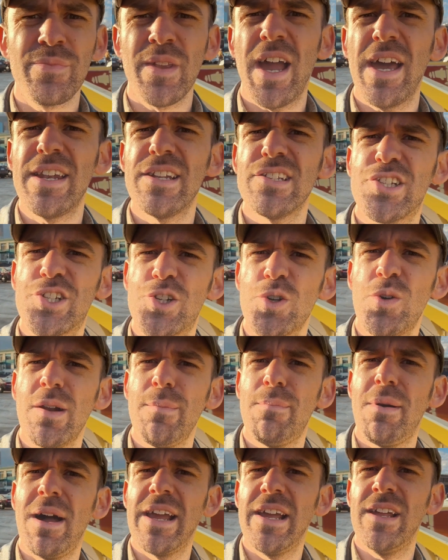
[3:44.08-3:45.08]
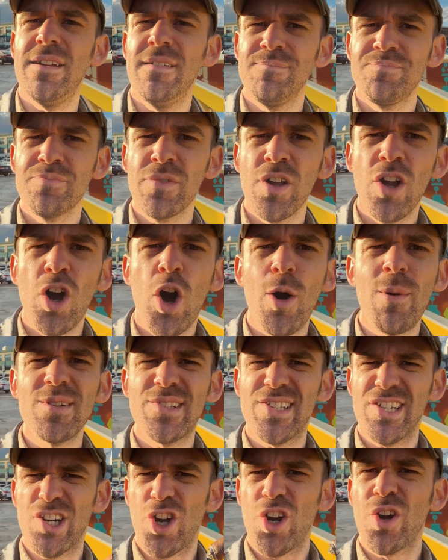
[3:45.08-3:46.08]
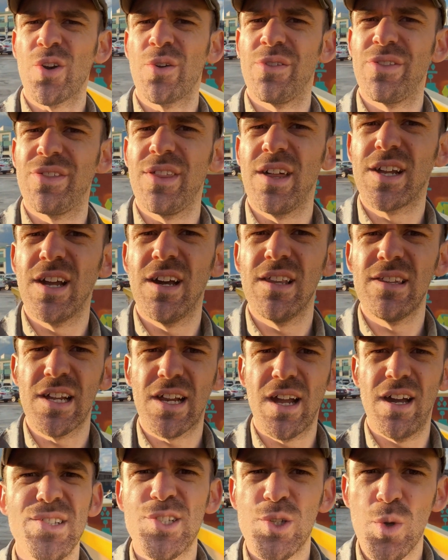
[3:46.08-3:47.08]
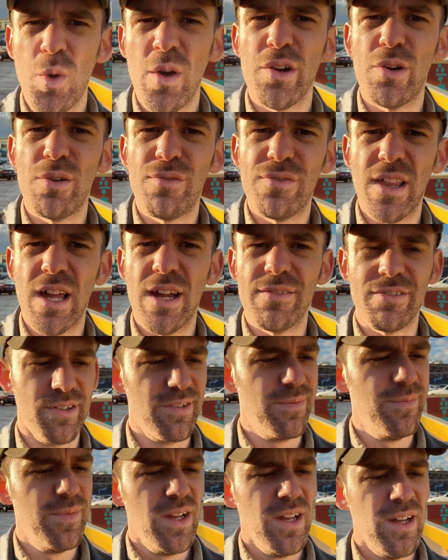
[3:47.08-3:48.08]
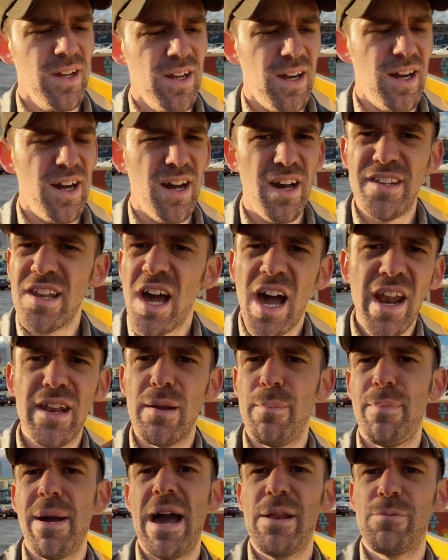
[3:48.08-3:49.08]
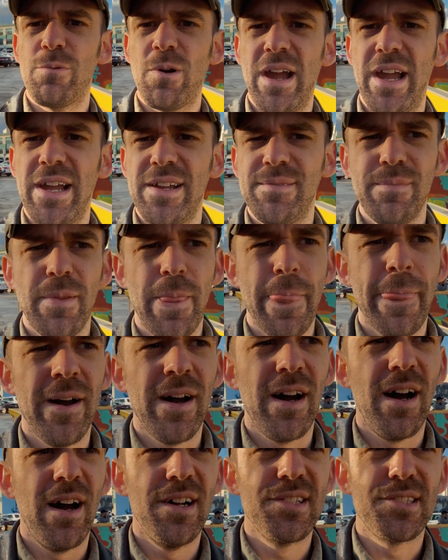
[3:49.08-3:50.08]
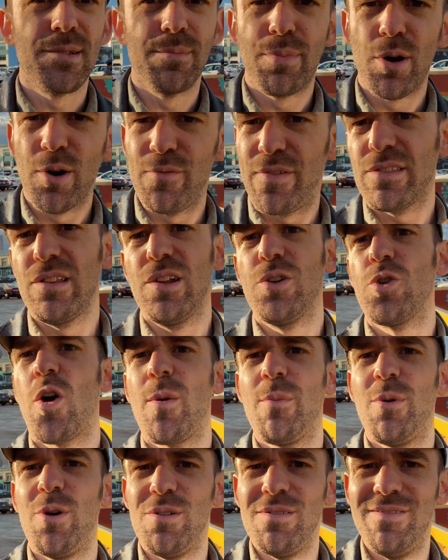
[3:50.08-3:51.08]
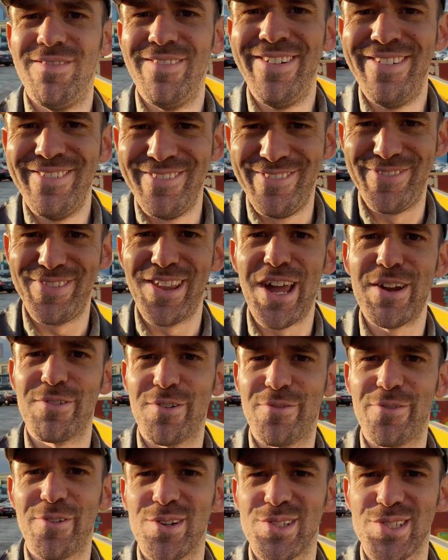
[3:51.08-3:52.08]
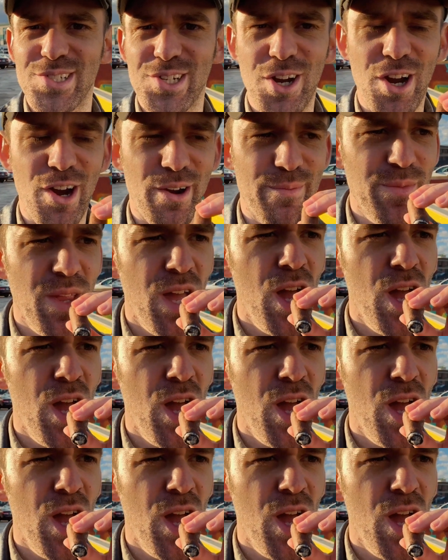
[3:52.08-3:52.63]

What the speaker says: and it's joined by almost an earth, like a soil flavor. Not in a bad way. It's a perfectly normal flavor for a cigar.